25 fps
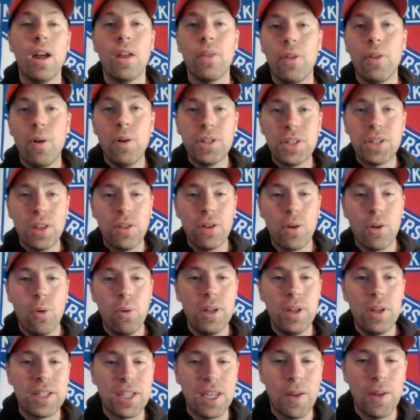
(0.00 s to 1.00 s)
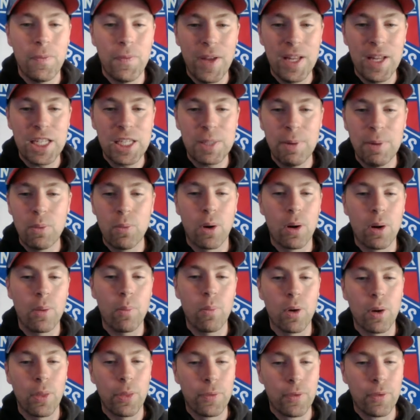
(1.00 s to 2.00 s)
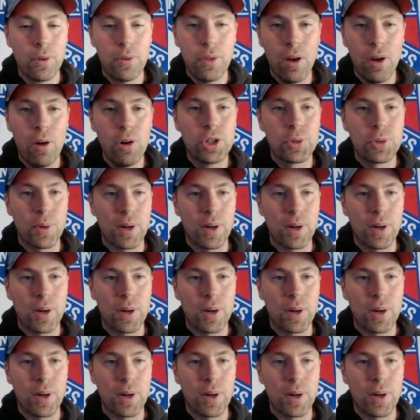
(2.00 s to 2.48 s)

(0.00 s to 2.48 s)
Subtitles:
those are the goalies and defensemen. We're through those.